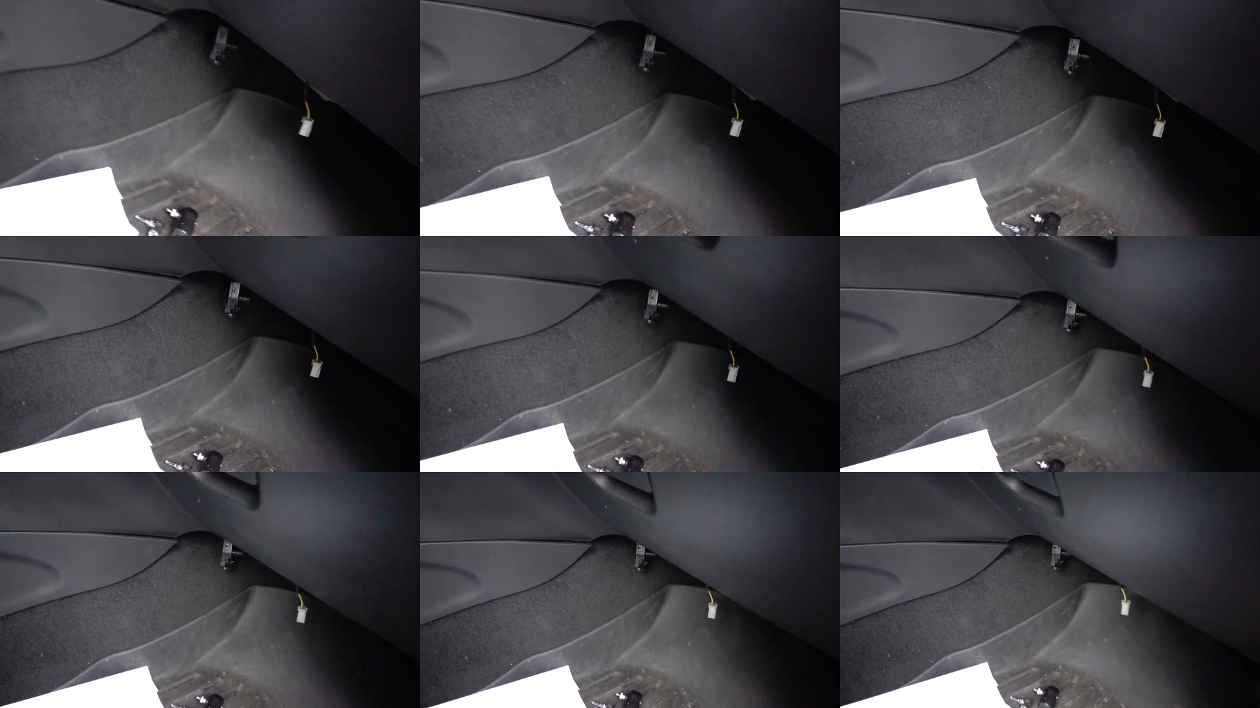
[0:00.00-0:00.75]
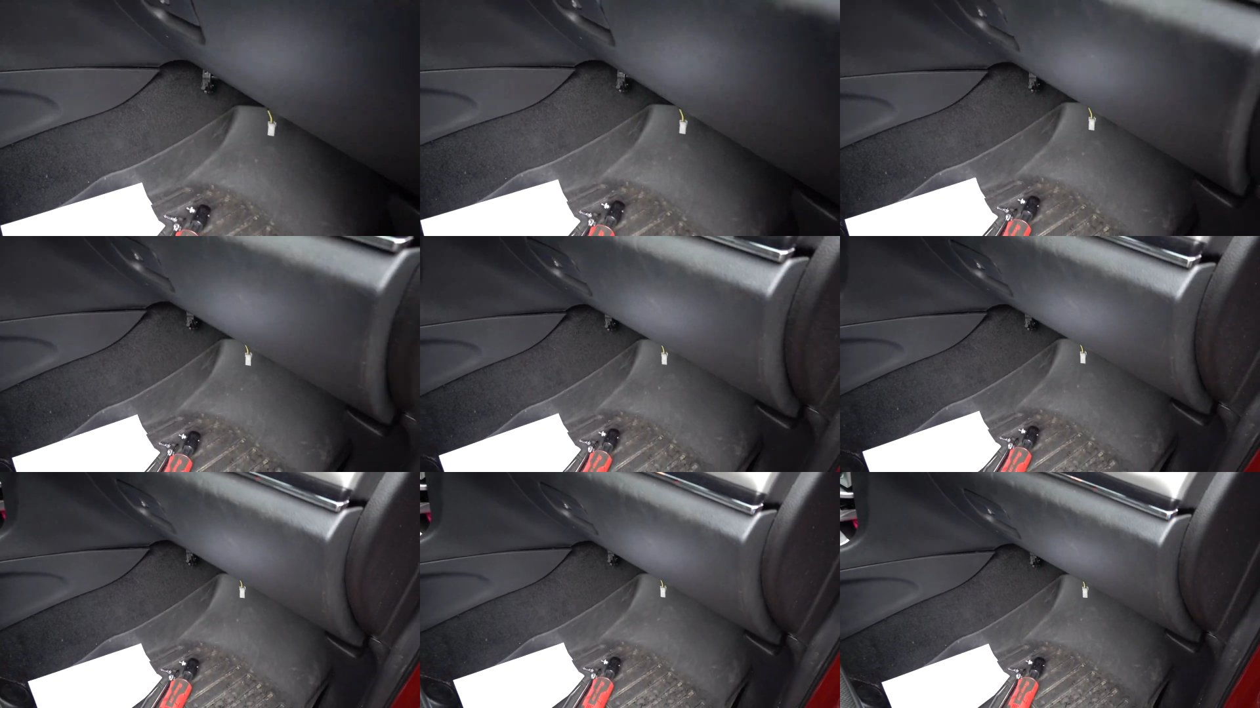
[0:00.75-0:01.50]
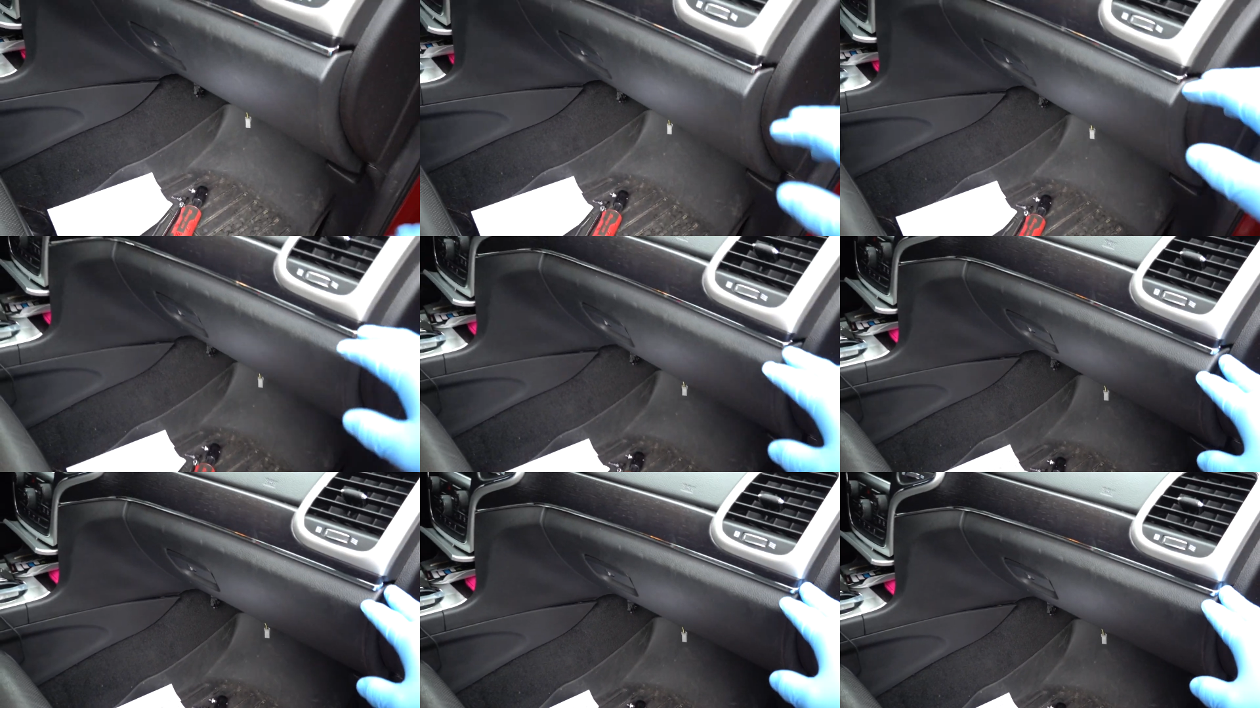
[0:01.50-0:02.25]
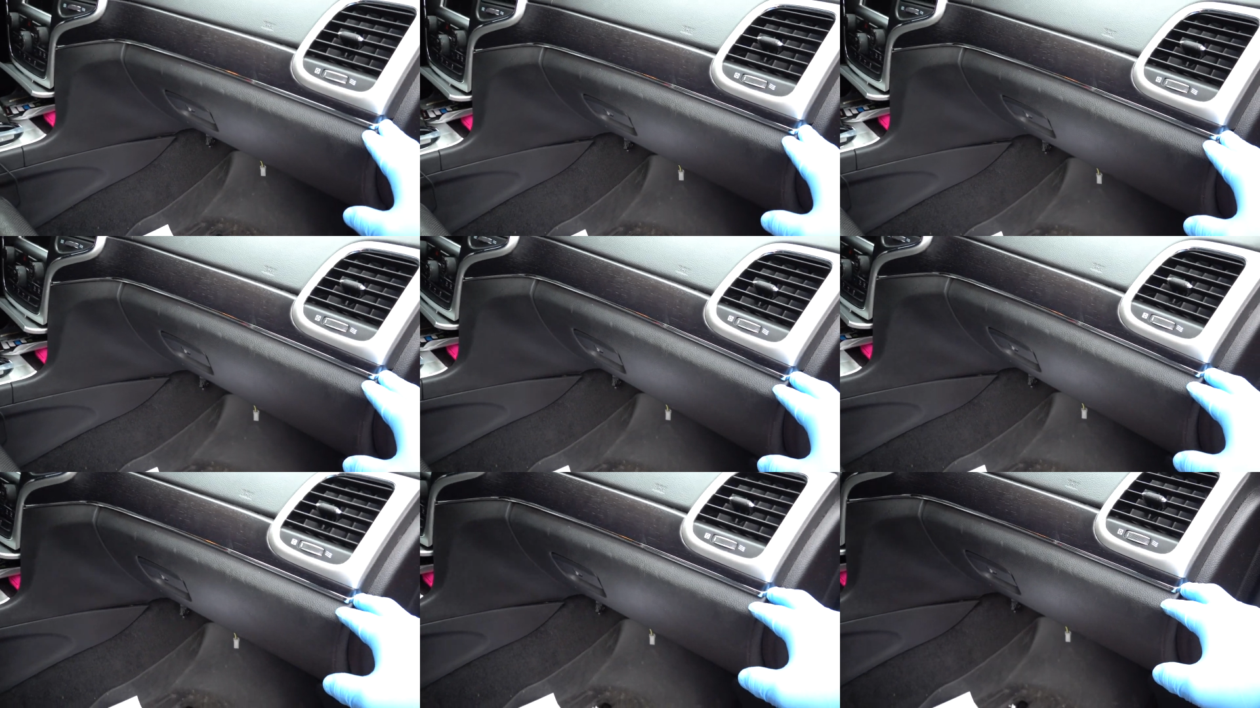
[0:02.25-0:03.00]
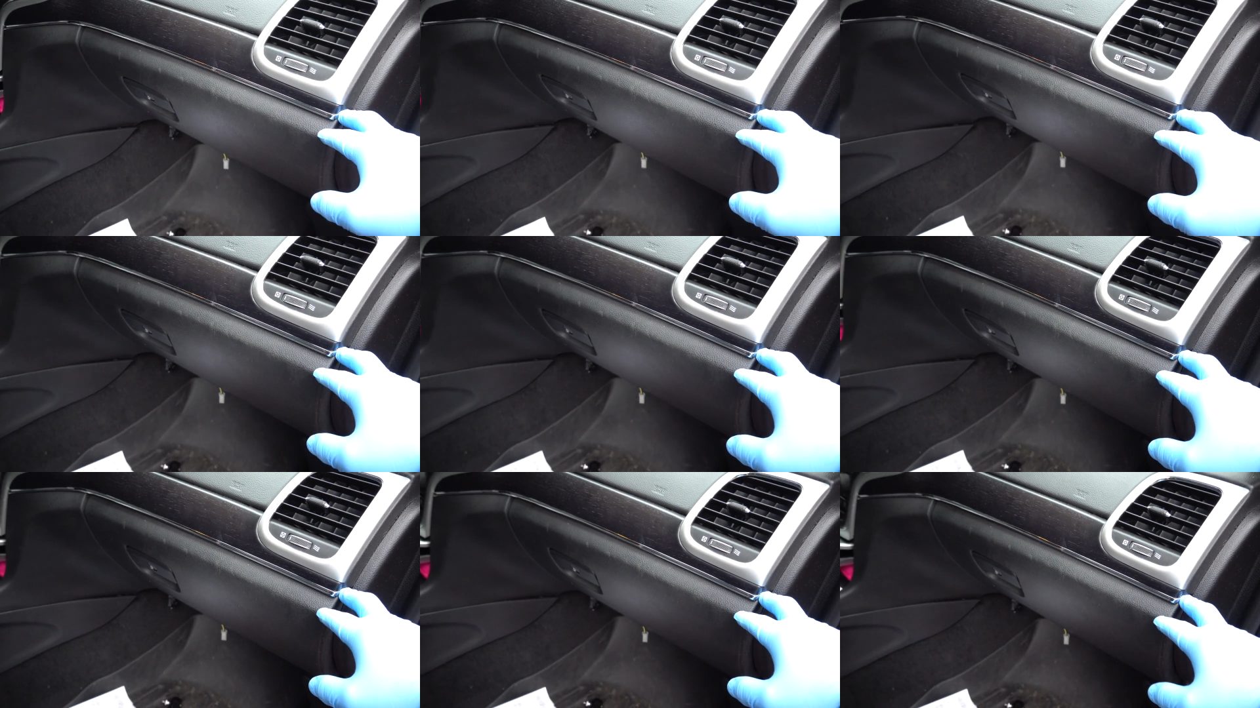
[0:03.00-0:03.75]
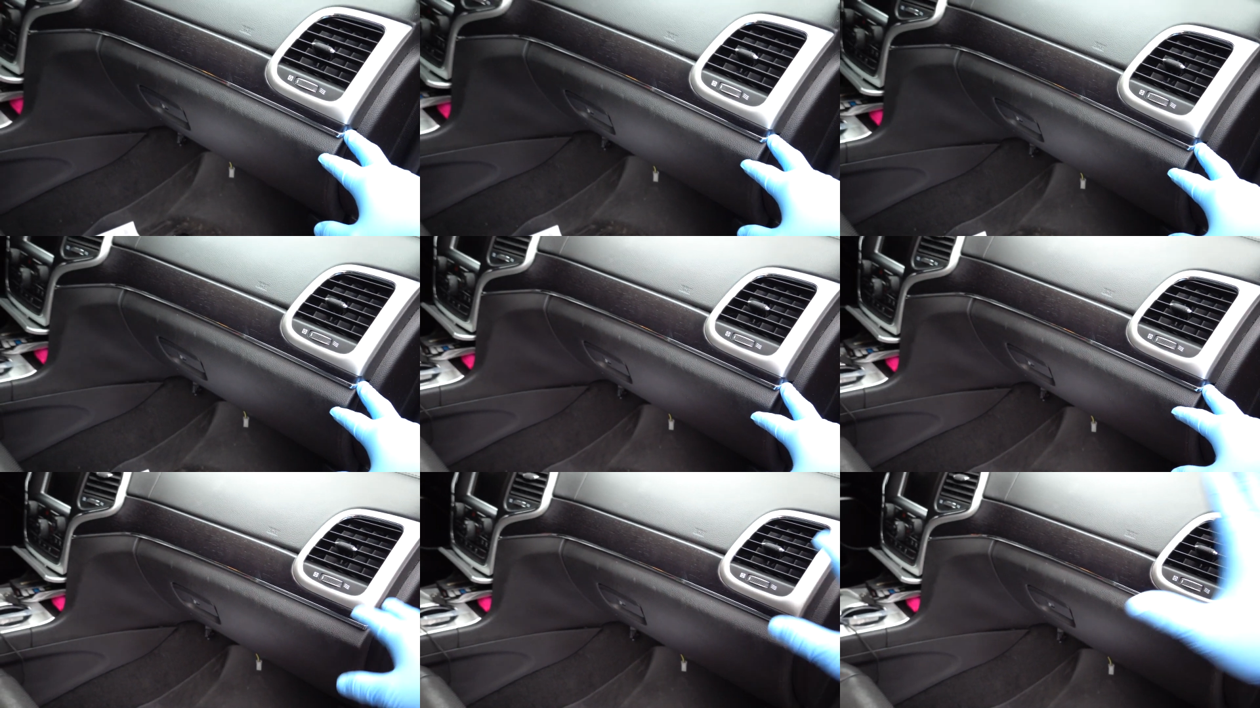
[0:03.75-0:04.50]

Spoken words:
No face is visible, so there are no lips to read.